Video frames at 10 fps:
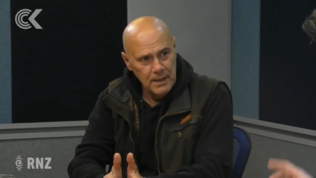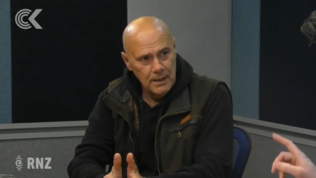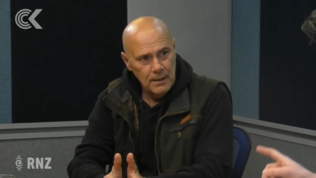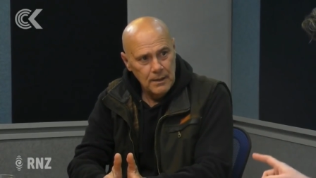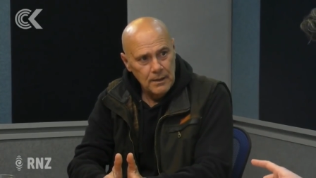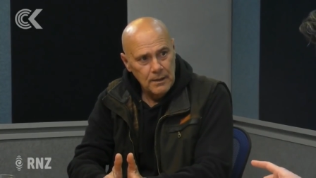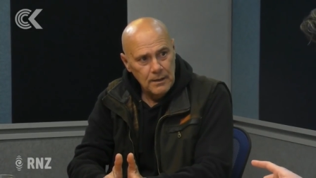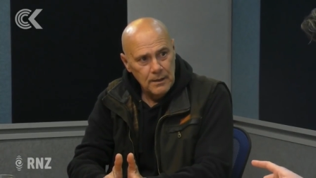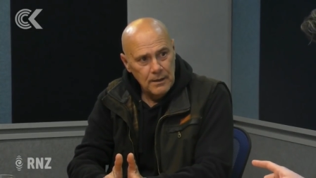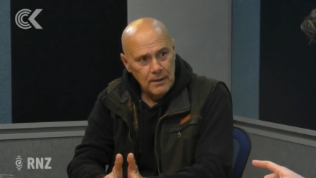You're keeping your
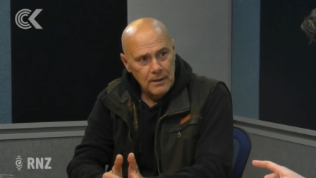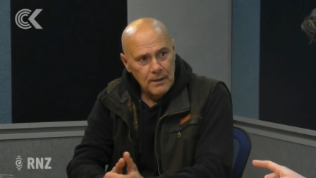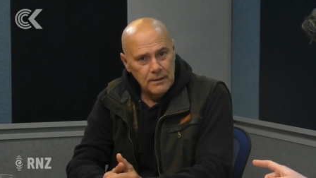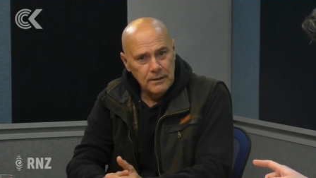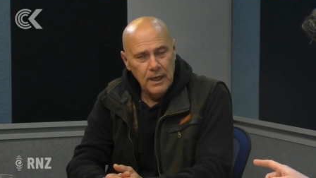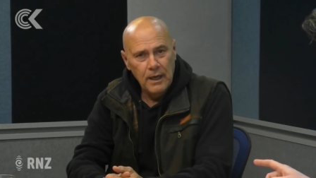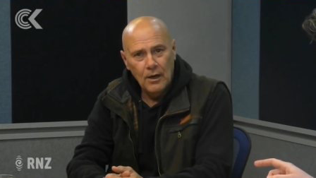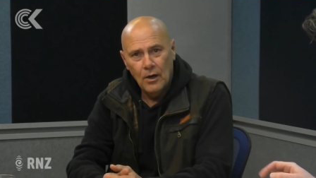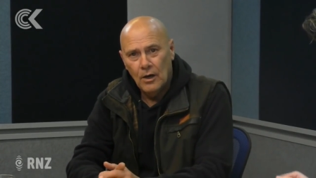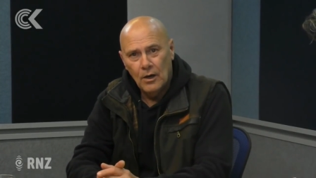eye on the polls.
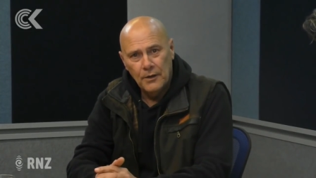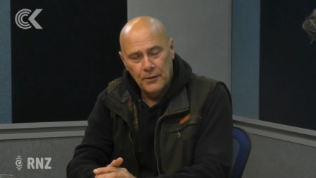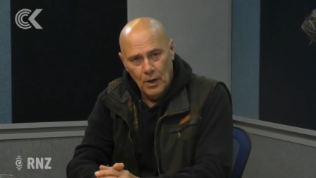Yeah, I,